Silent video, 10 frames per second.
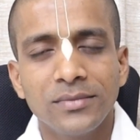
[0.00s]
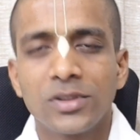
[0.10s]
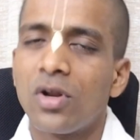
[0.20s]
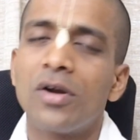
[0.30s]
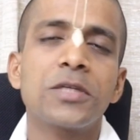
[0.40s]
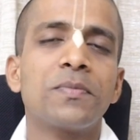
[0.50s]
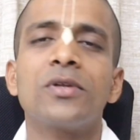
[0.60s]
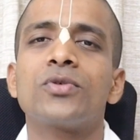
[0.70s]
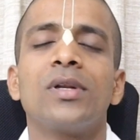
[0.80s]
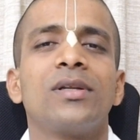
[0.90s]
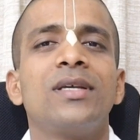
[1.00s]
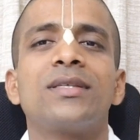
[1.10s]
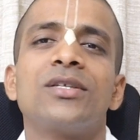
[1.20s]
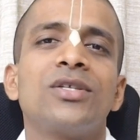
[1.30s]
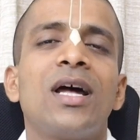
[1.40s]
The Lord is spiritual, he is
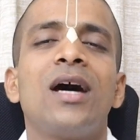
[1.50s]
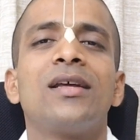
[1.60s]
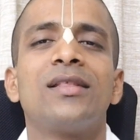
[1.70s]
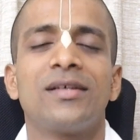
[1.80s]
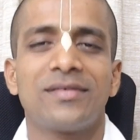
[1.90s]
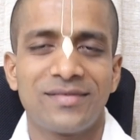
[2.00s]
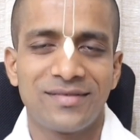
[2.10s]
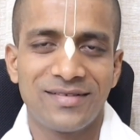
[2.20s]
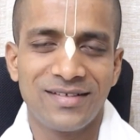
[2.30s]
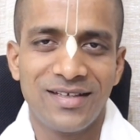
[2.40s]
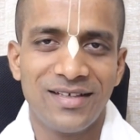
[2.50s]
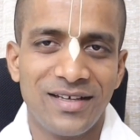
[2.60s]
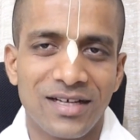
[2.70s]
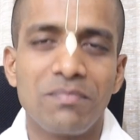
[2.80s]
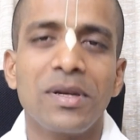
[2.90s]
Sachidananda,
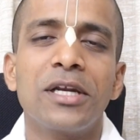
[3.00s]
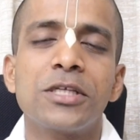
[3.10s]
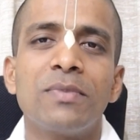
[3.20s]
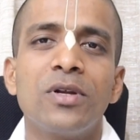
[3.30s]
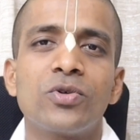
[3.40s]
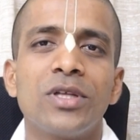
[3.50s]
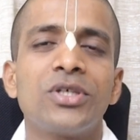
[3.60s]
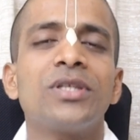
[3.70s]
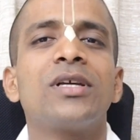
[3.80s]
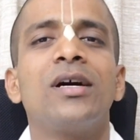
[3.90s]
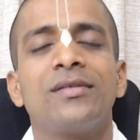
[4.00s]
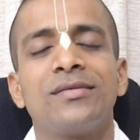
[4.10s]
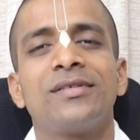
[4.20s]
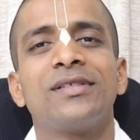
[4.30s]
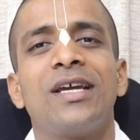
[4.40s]
completely spiritual, Chidghan.
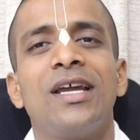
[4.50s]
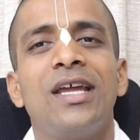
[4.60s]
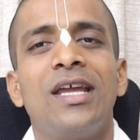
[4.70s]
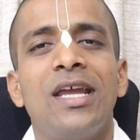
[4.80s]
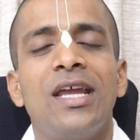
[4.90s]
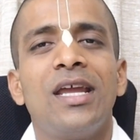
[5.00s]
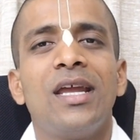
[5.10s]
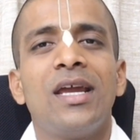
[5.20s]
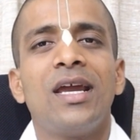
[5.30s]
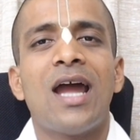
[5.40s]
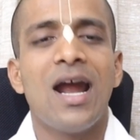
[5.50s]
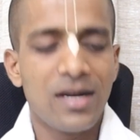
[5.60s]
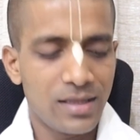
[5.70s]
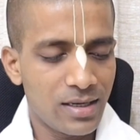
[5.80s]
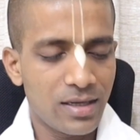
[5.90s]

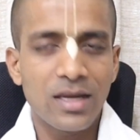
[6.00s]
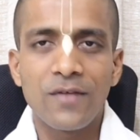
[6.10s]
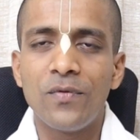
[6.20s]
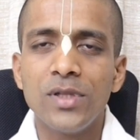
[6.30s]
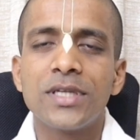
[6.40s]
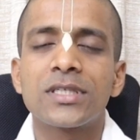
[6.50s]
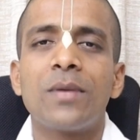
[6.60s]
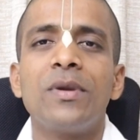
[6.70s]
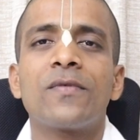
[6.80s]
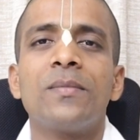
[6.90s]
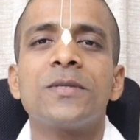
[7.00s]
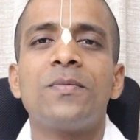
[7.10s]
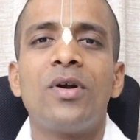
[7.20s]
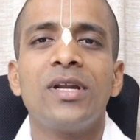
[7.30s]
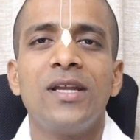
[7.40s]
And the effulgence coming from his
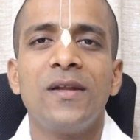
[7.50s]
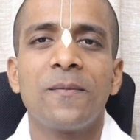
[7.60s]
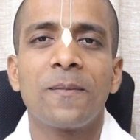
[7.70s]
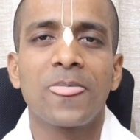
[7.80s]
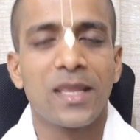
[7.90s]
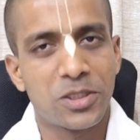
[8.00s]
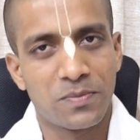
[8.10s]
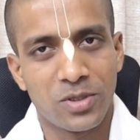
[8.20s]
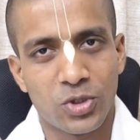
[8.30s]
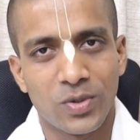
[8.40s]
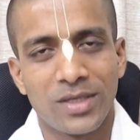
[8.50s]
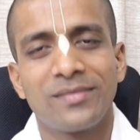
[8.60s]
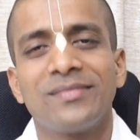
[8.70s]
body is spiritual.